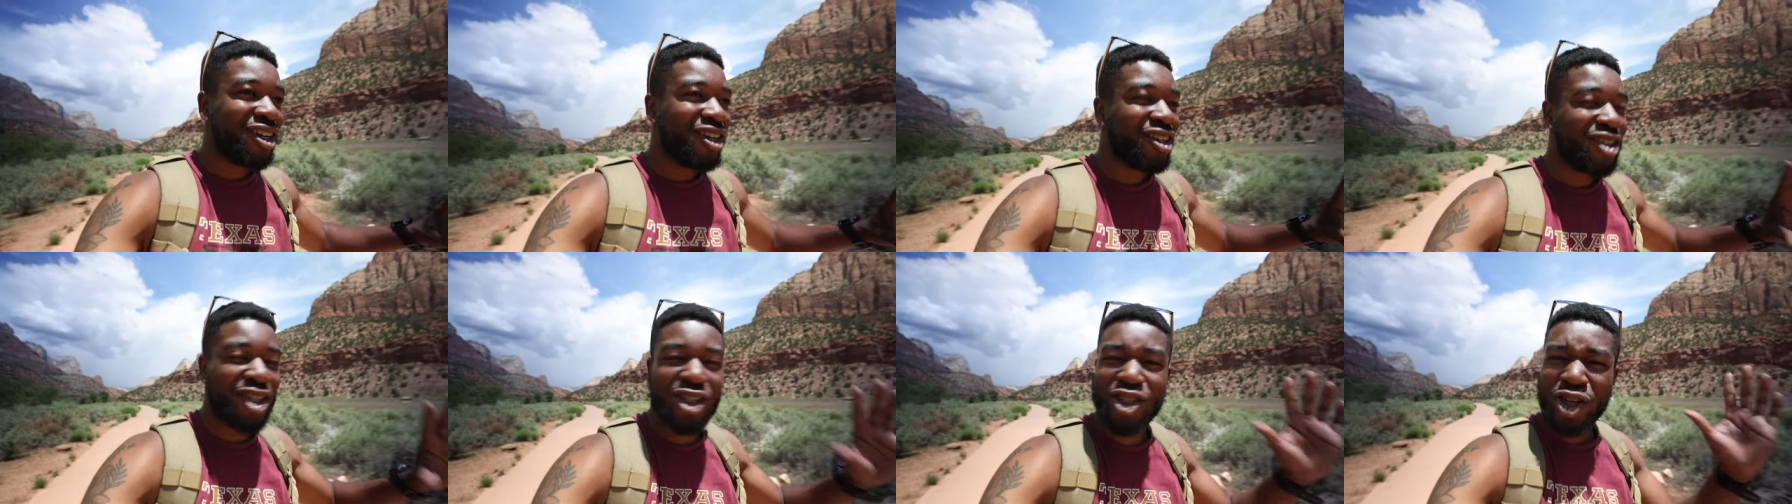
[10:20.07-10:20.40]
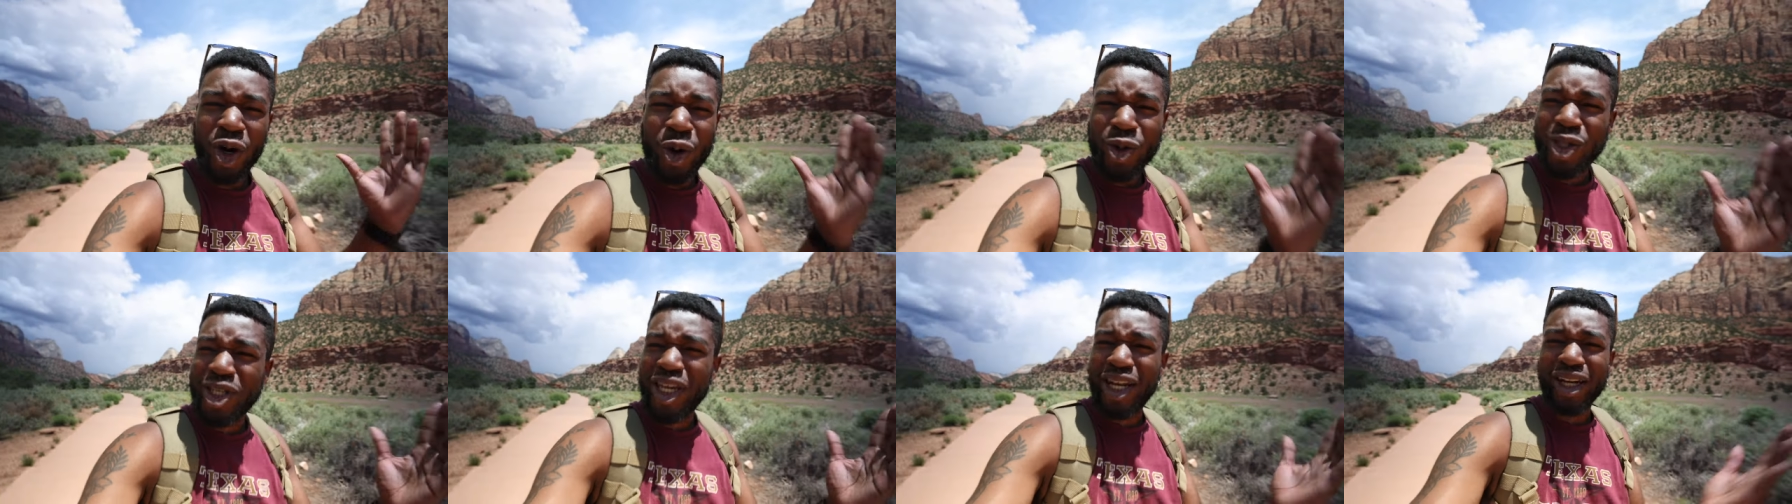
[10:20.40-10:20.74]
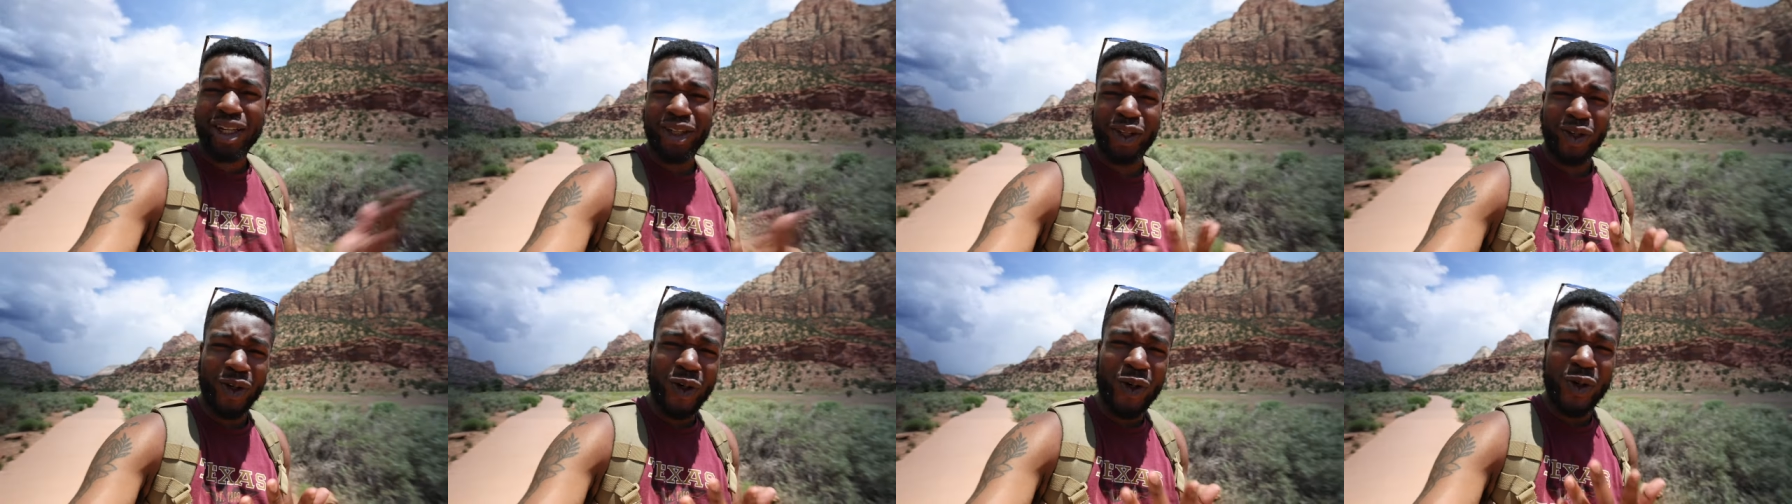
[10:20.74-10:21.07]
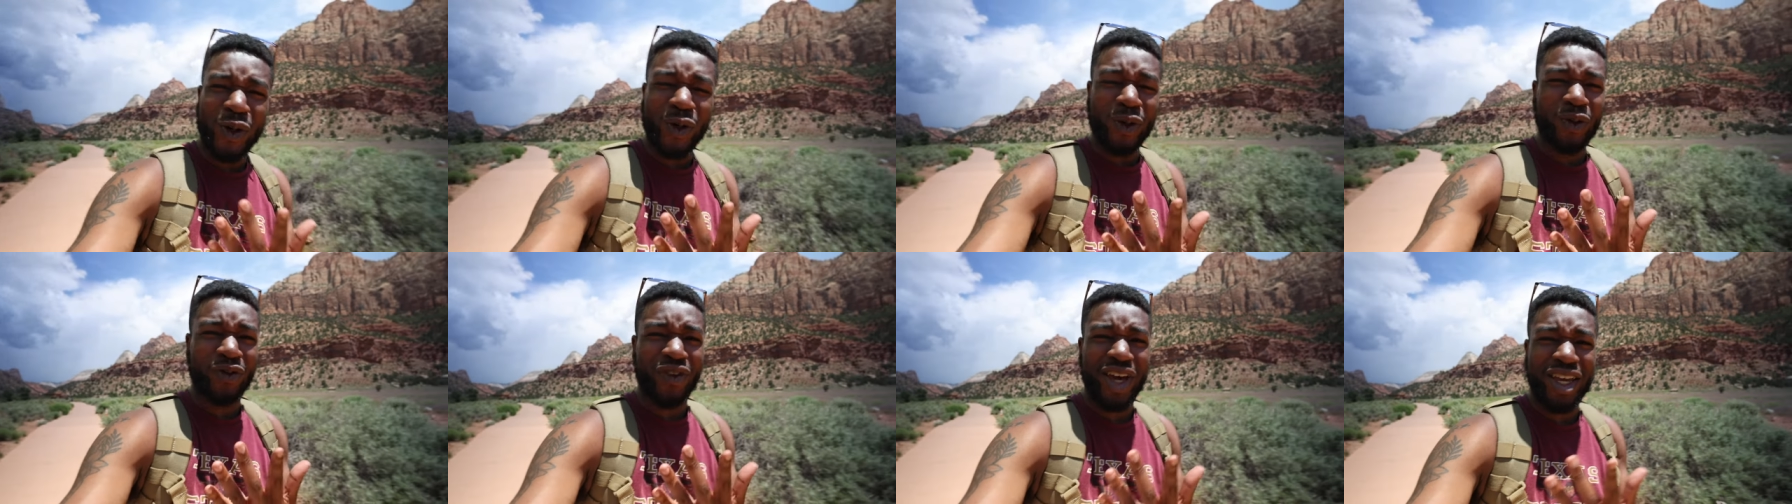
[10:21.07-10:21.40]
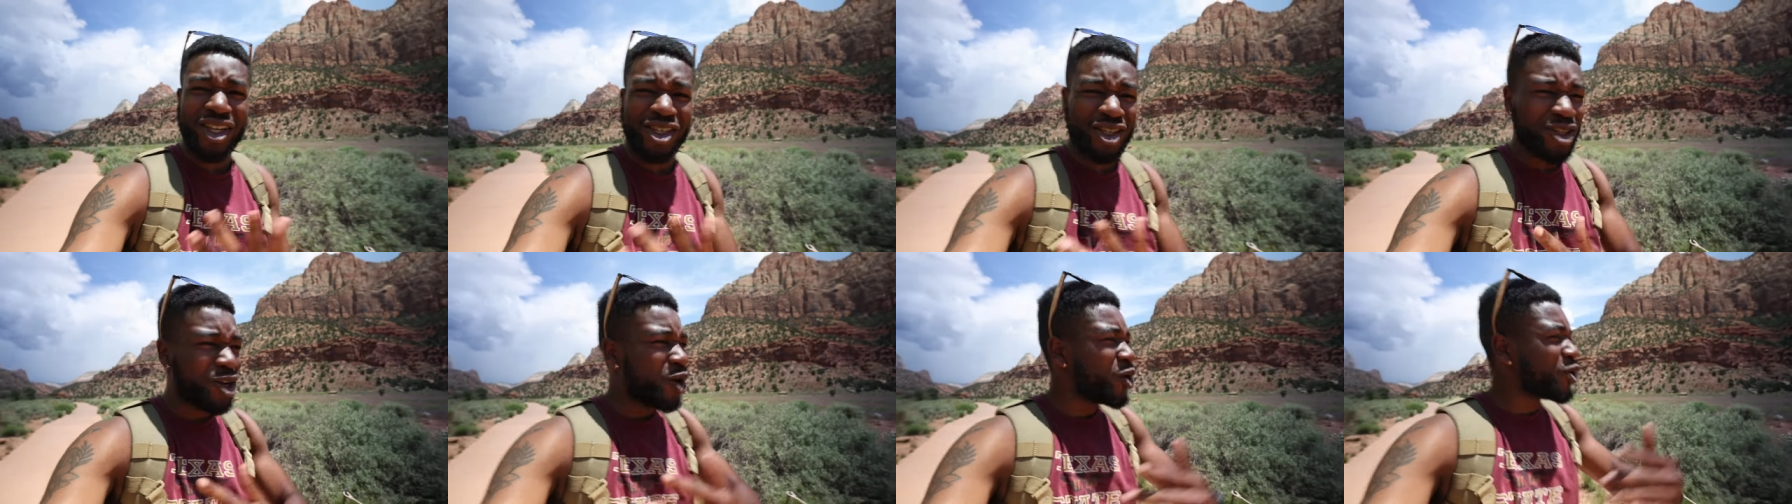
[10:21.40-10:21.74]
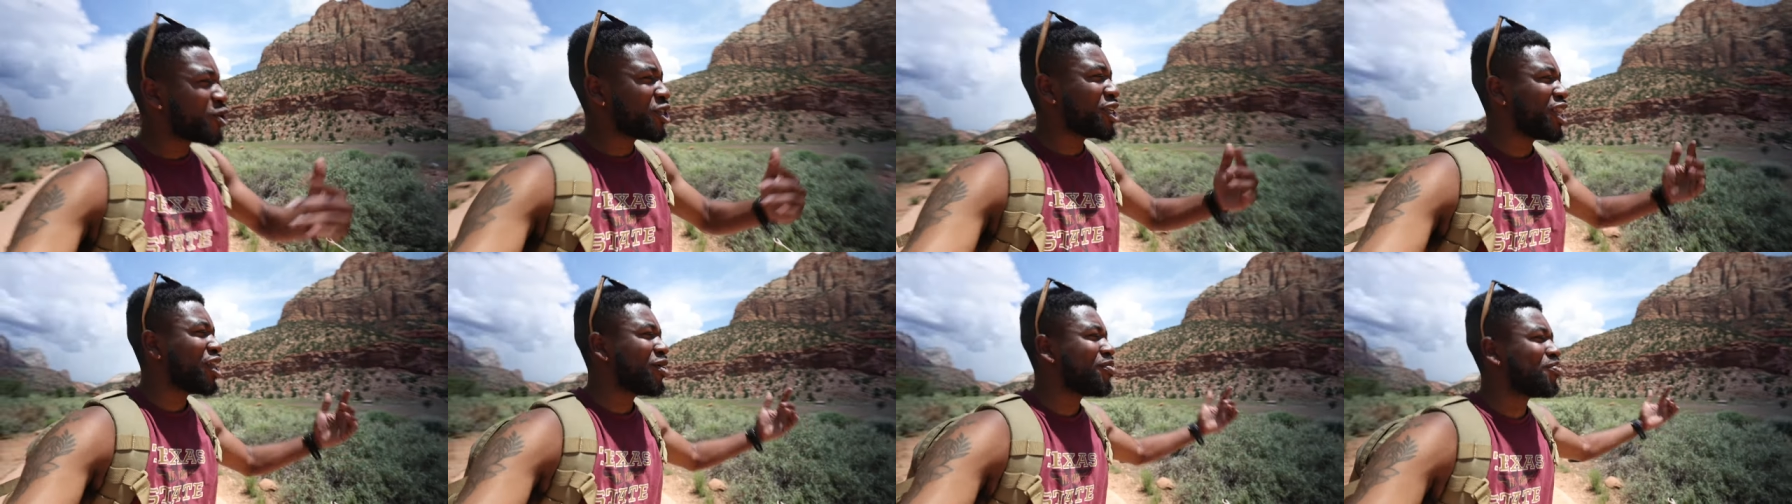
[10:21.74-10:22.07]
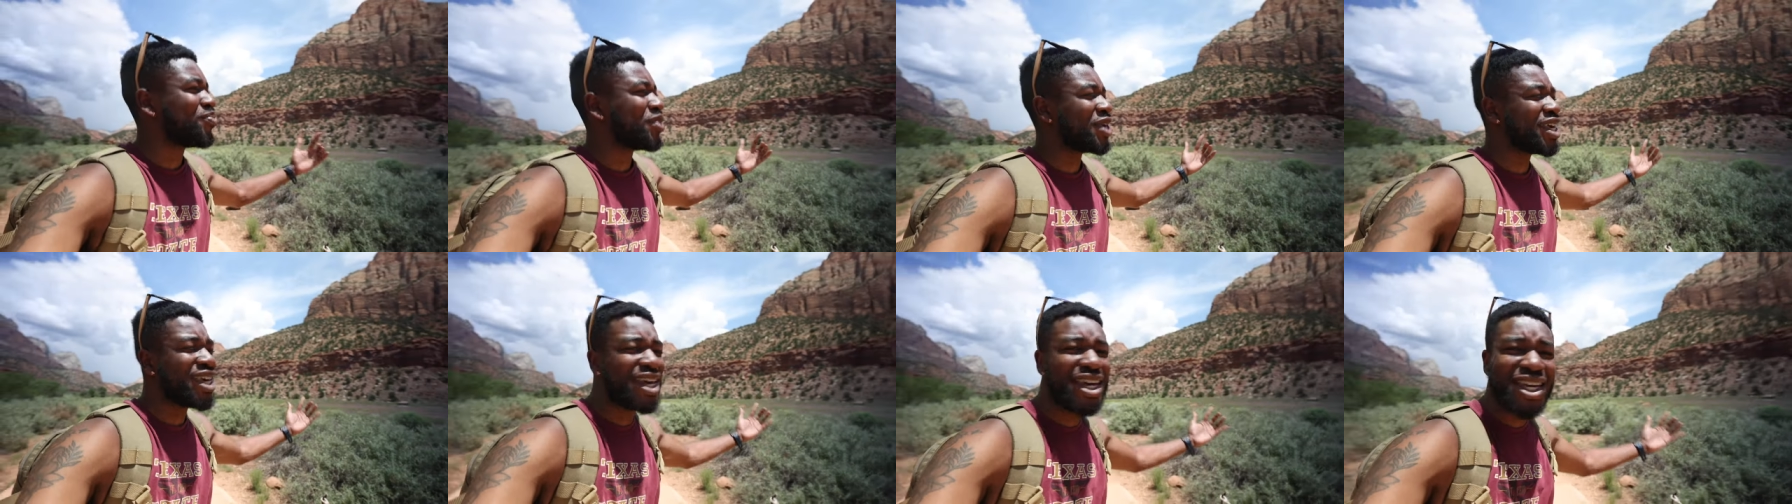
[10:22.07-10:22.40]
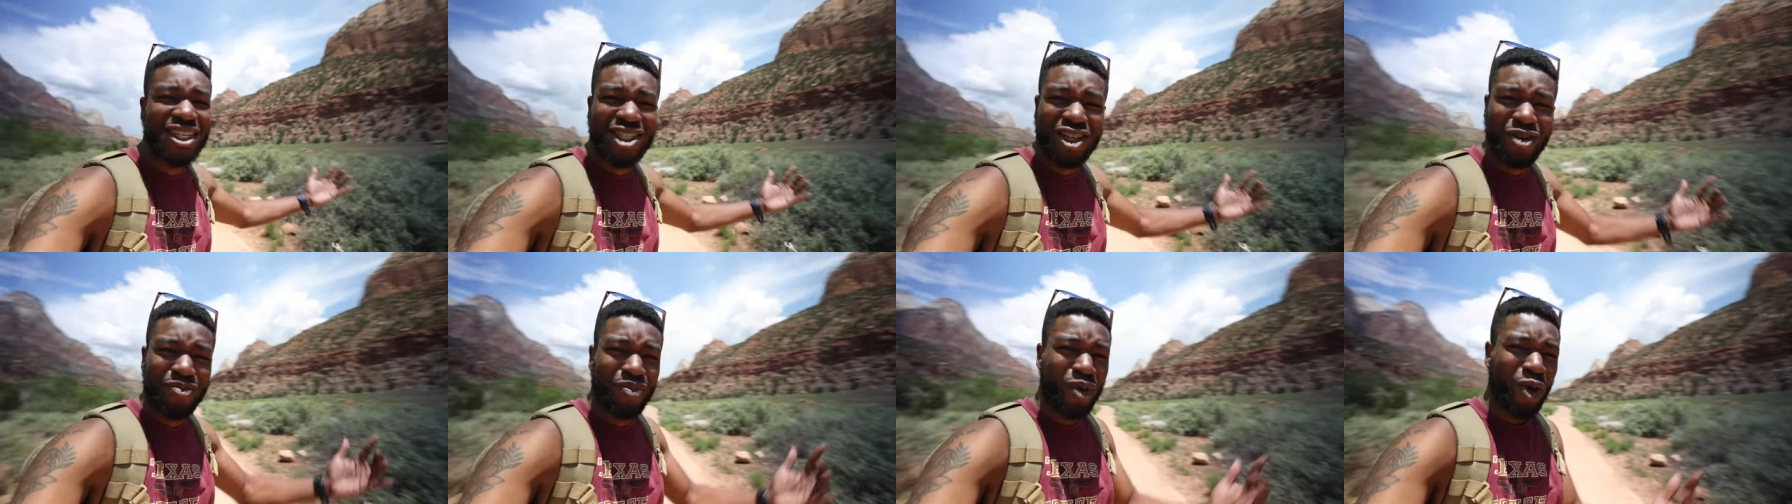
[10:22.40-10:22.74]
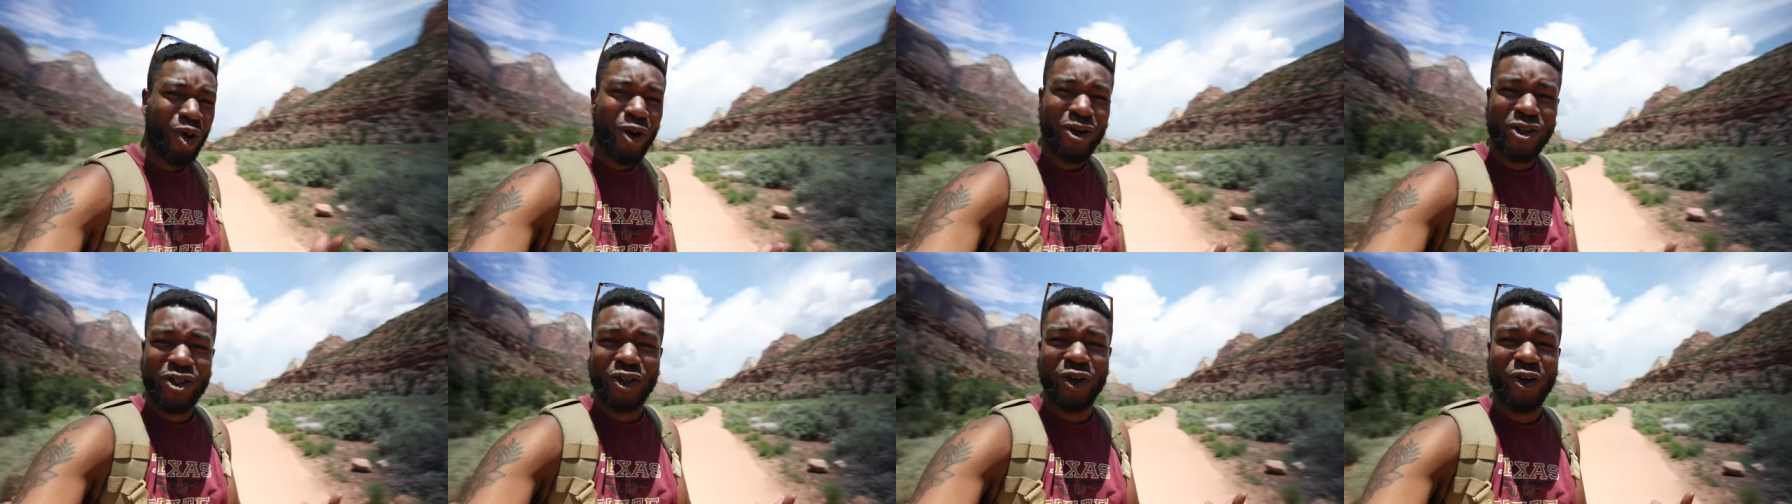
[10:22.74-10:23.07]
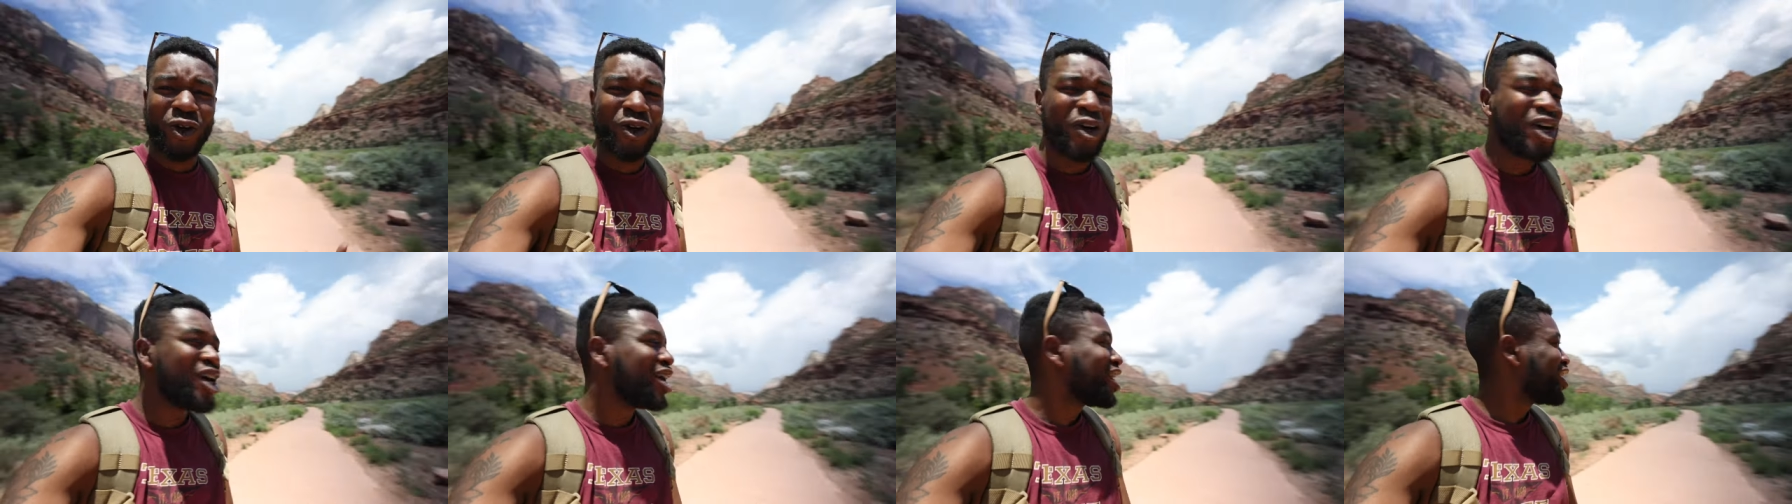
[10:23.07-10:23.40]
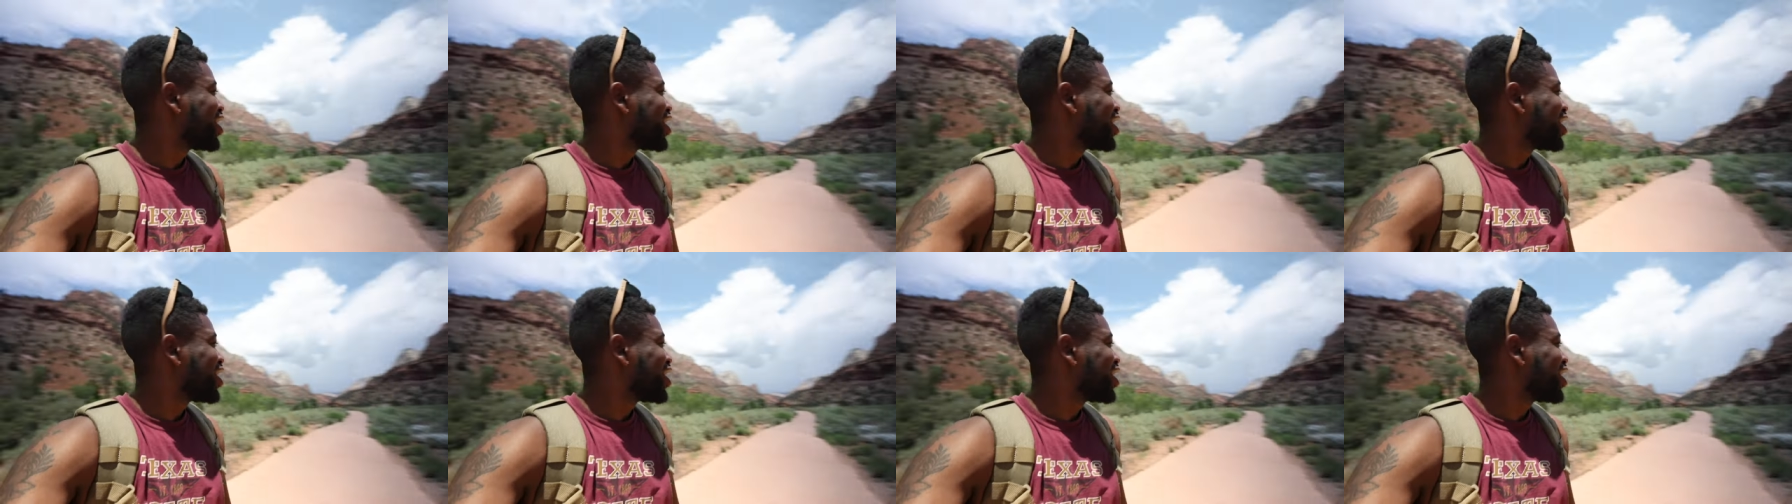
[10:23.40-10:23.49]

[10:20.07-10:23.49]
just go to the Louvre and just go to the beach of Portugal.